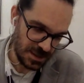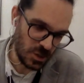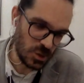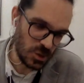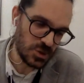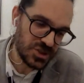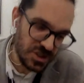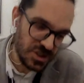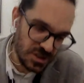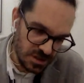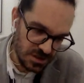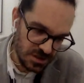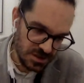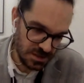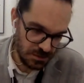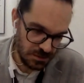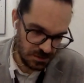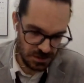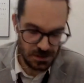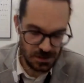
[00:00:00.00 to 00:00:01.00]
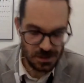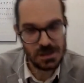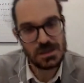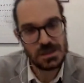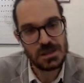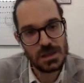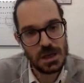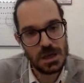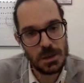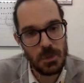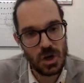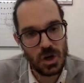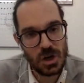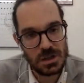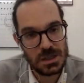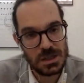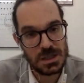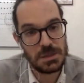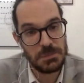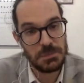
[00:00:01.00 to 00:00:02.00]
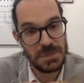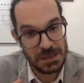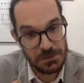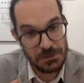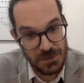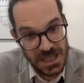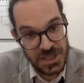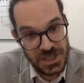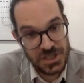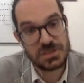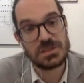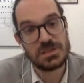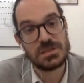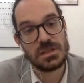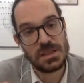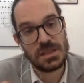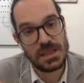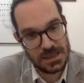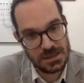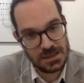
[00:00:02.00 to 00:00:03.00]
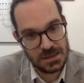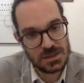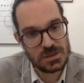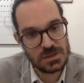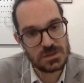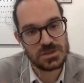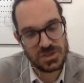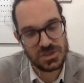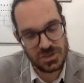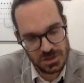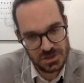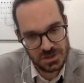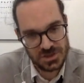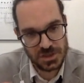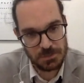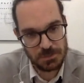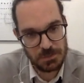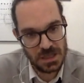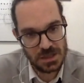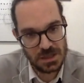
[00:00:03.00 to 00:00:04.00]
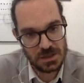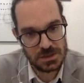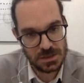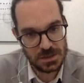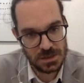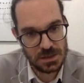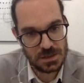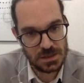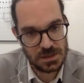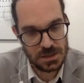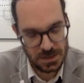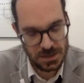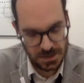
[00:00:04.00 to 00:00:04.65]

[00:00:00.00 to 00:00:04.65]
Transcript: the concerns among immigration and the concerns about